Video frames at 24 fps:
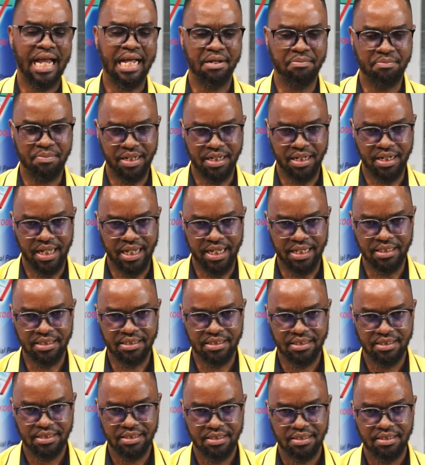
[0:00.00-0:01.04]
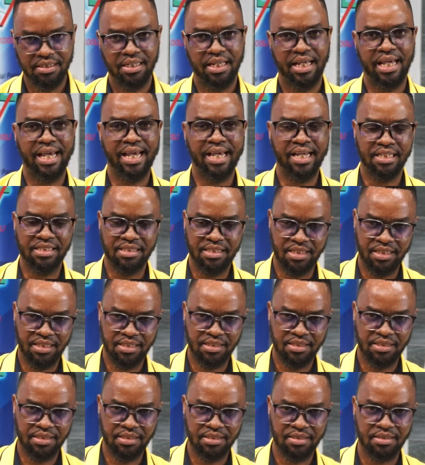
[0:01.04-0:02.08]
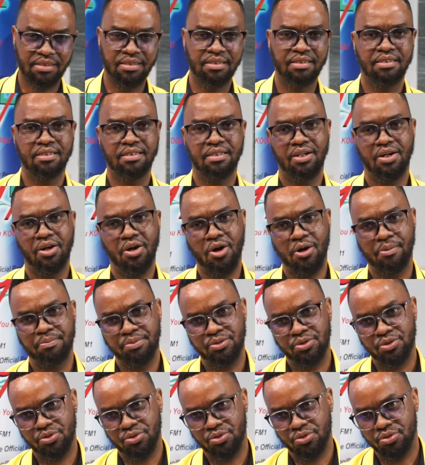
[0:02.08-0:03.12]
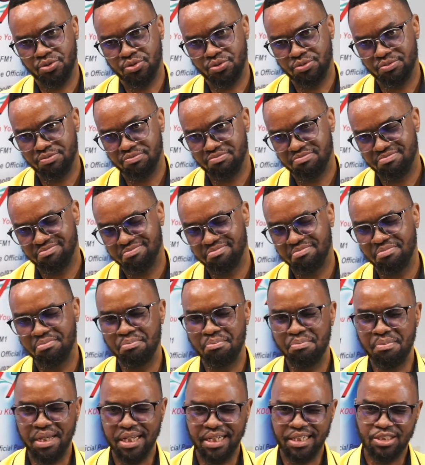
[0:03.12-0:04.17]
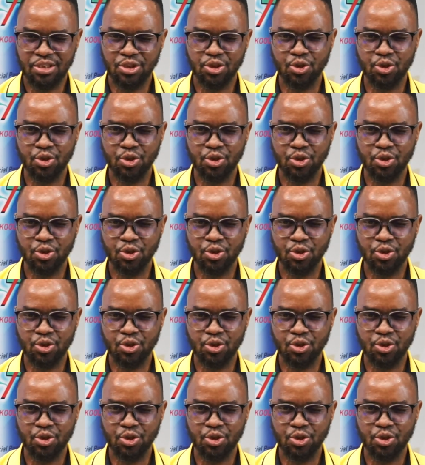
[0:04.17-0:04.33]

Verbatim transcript: and midnight it is up to mid